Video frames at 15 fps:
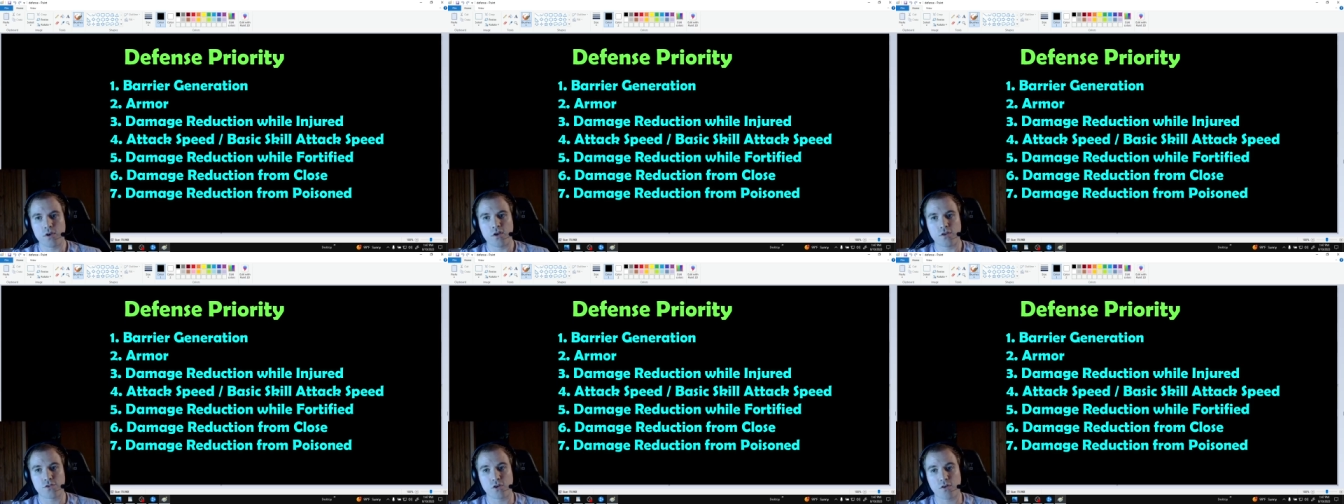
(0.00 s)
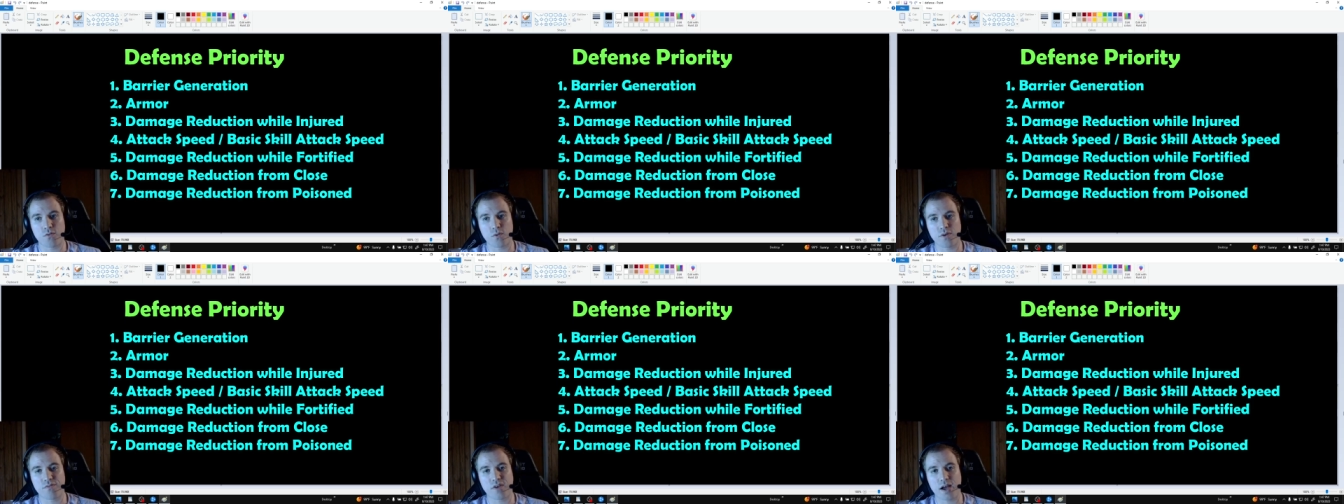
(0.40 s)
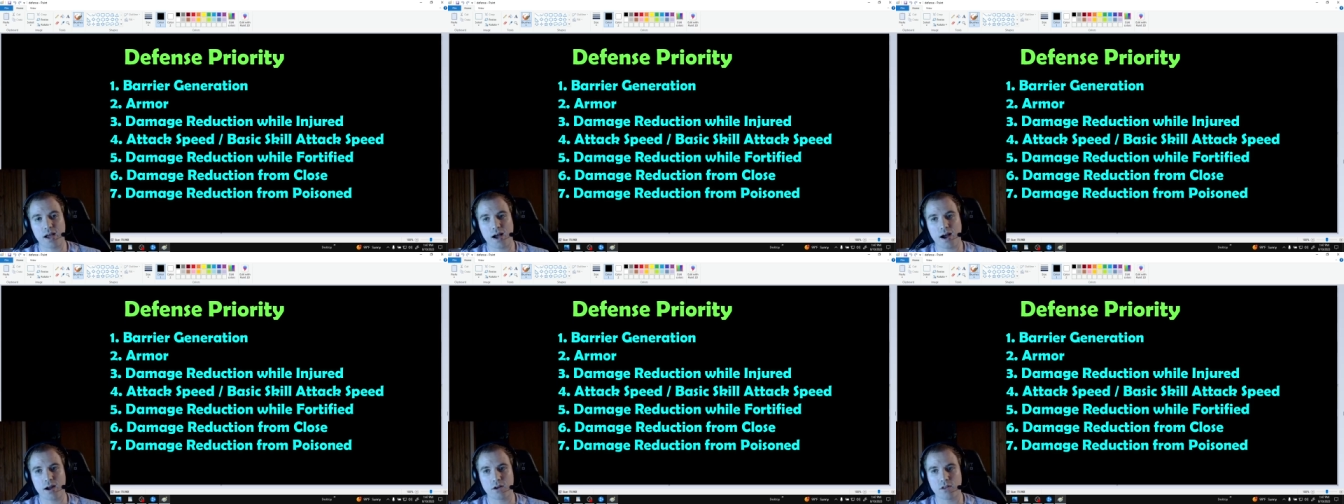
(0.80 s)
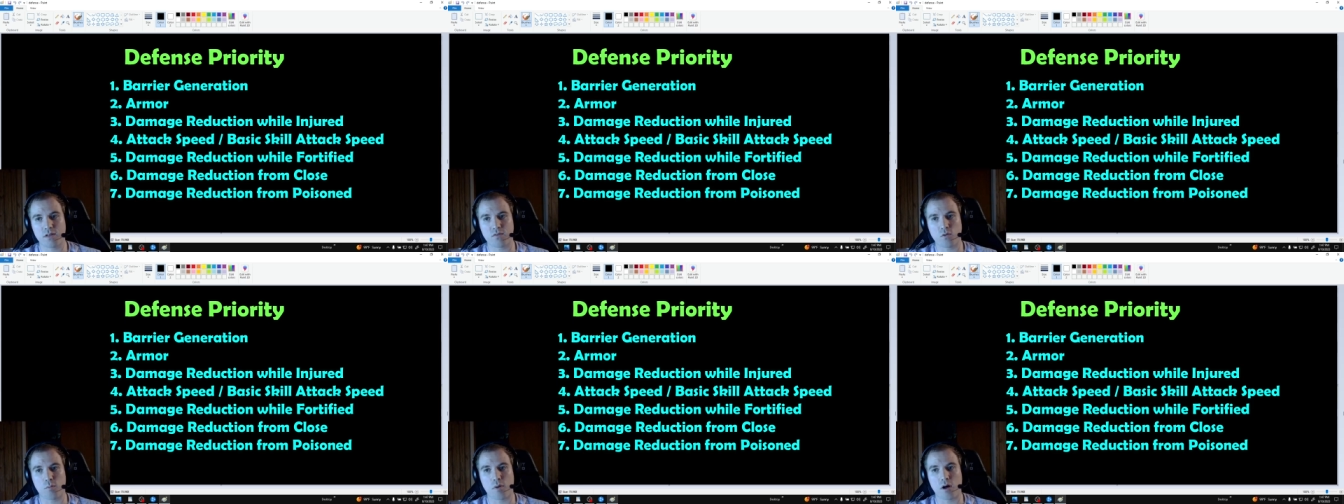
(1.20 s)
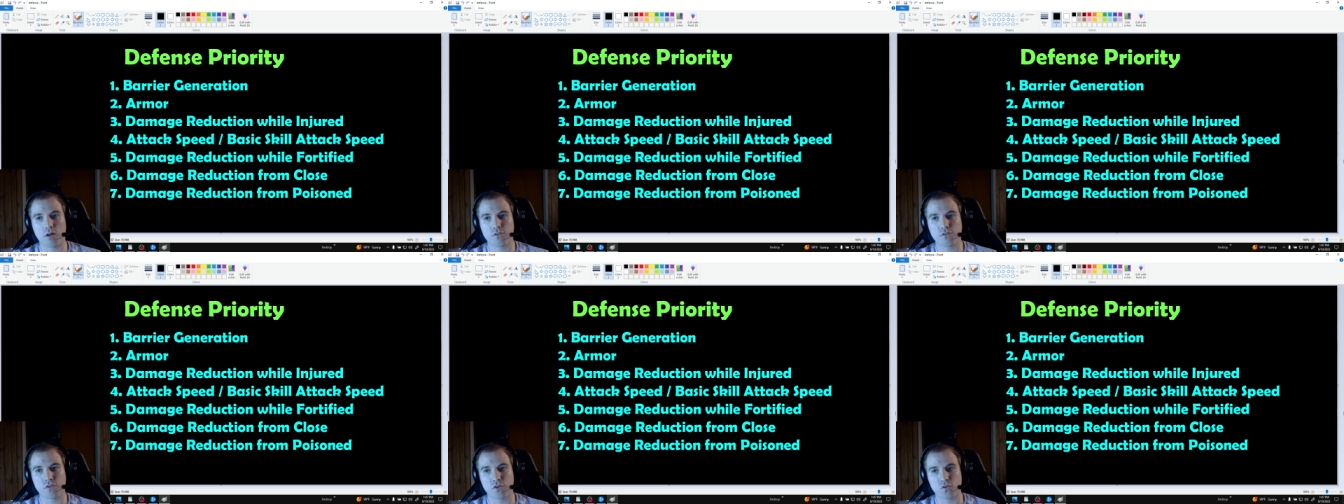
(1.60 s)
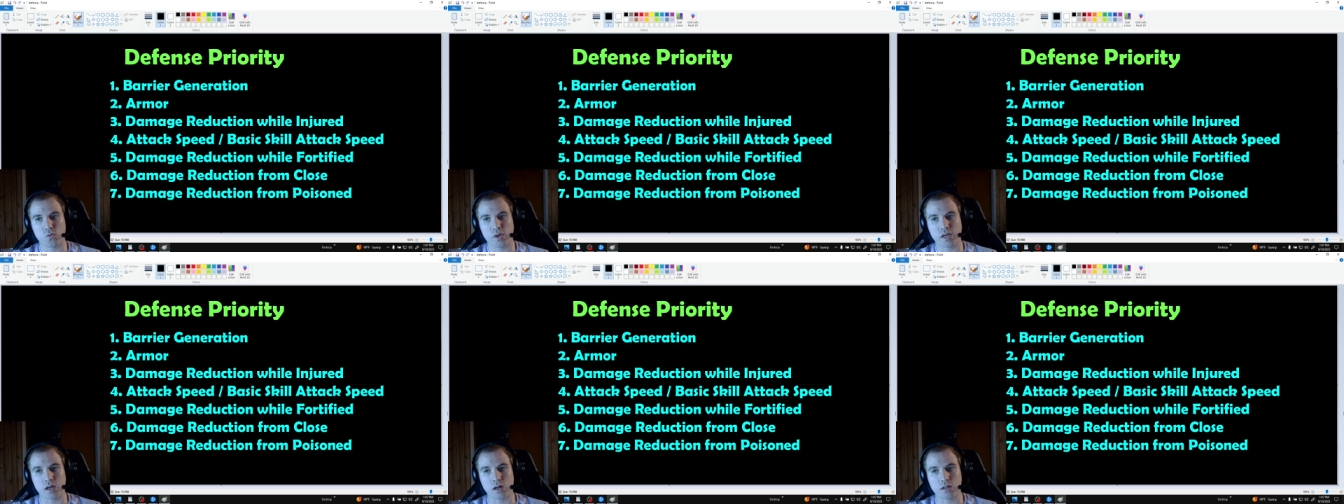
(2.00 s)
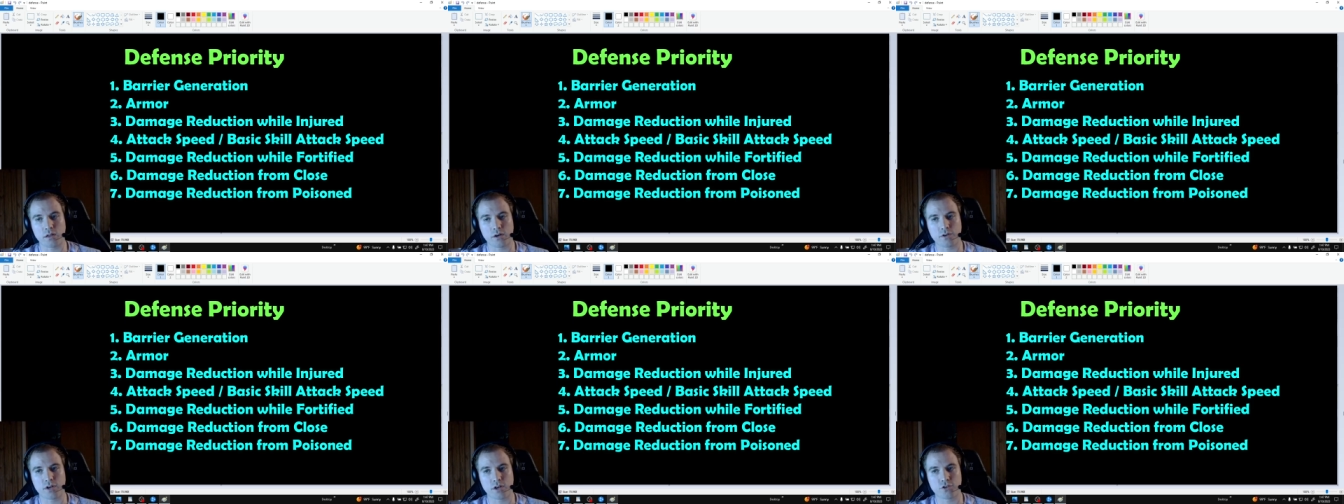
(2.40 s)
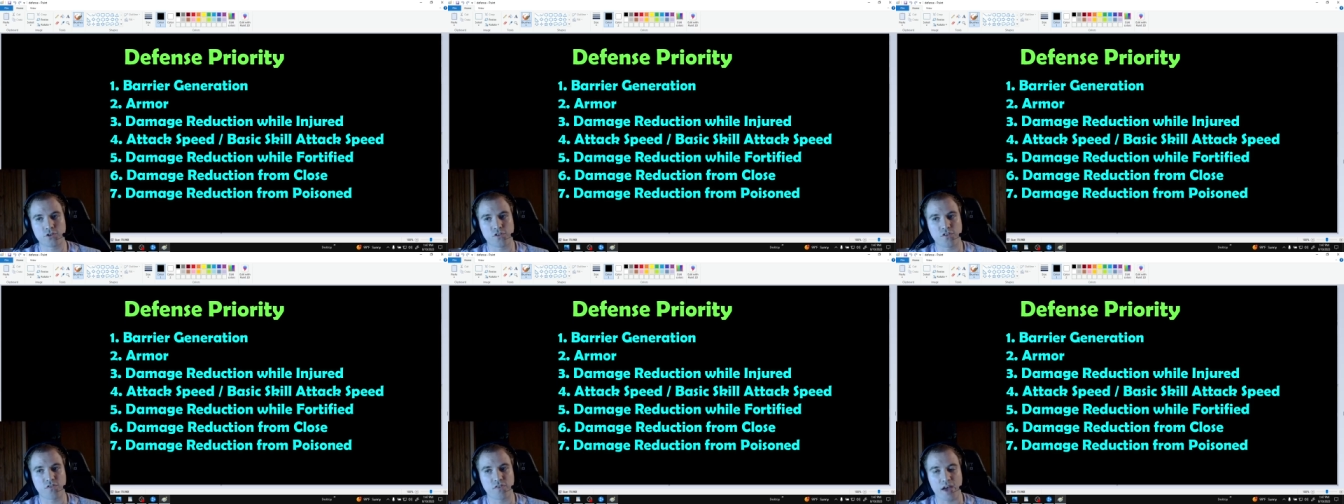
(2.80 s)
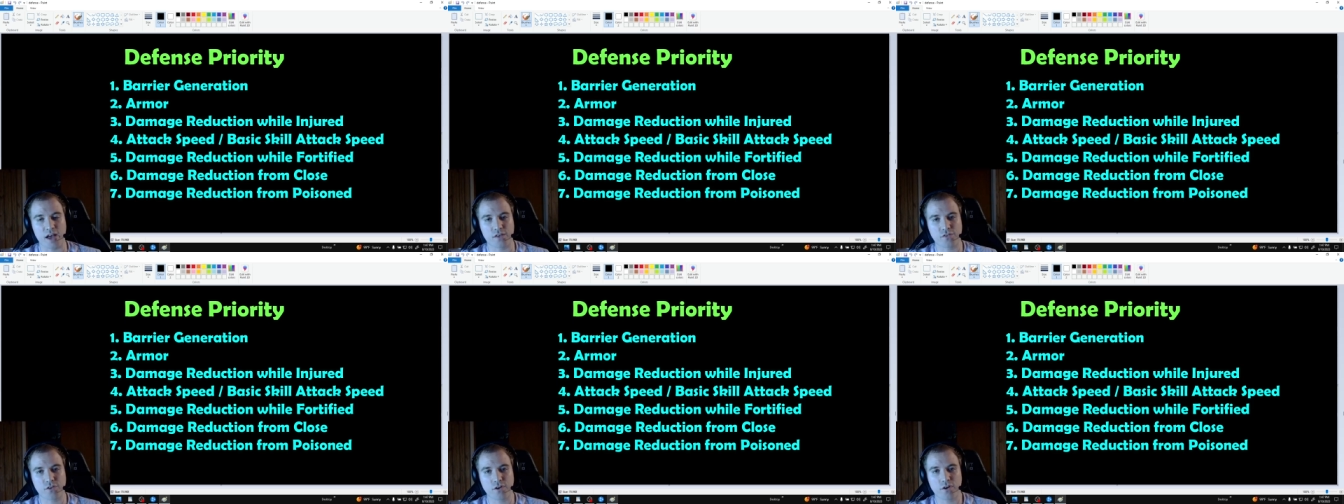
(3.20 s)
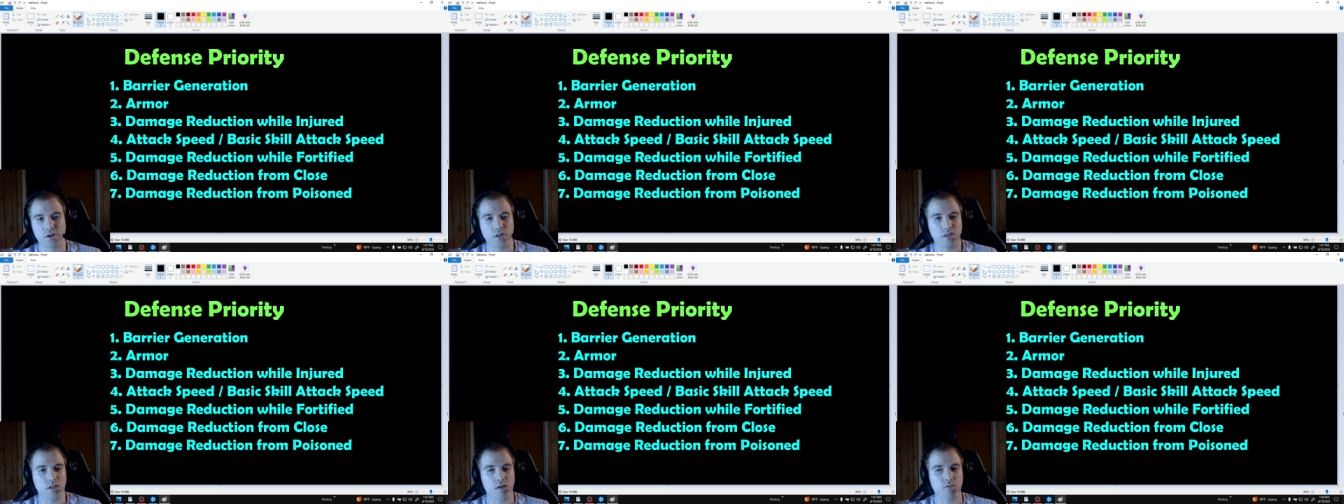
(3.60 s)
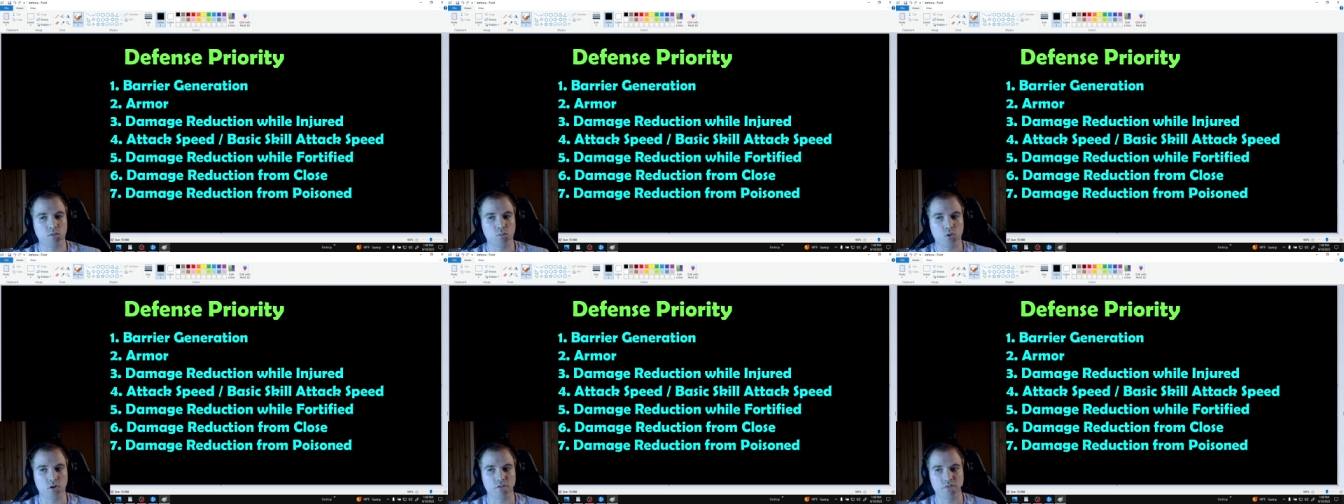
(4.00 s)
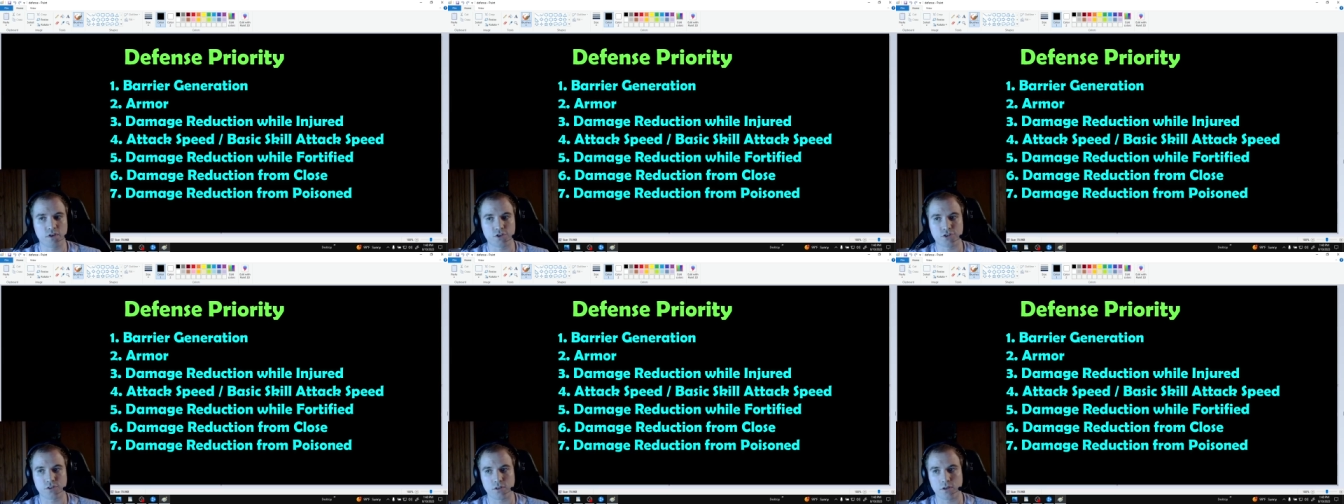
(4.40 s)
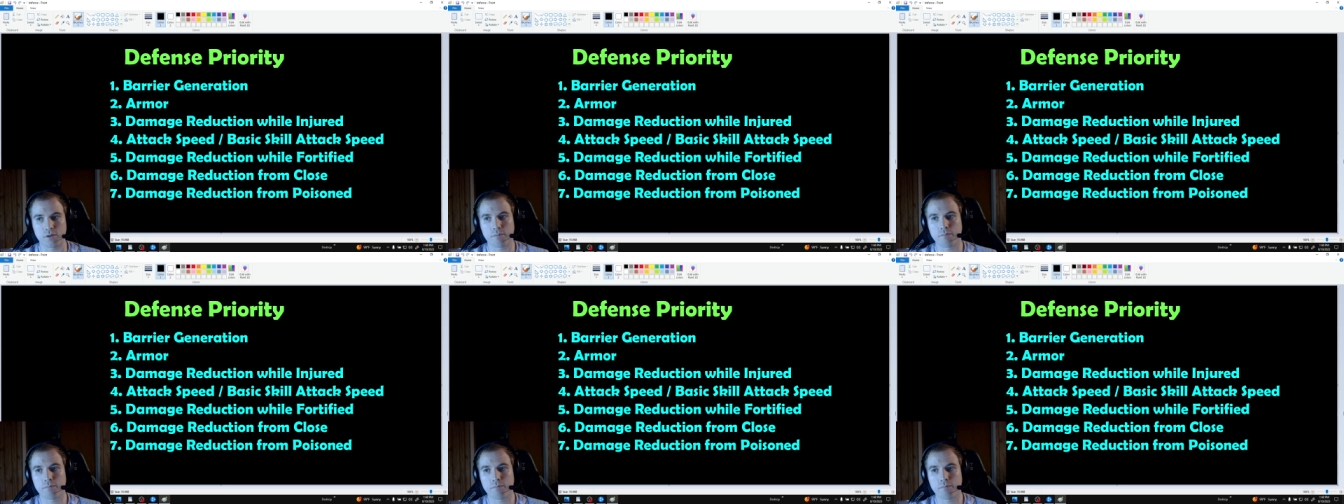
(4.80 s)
so if we fight higher level monsters, we can clear dungeons faster and level more efficiently.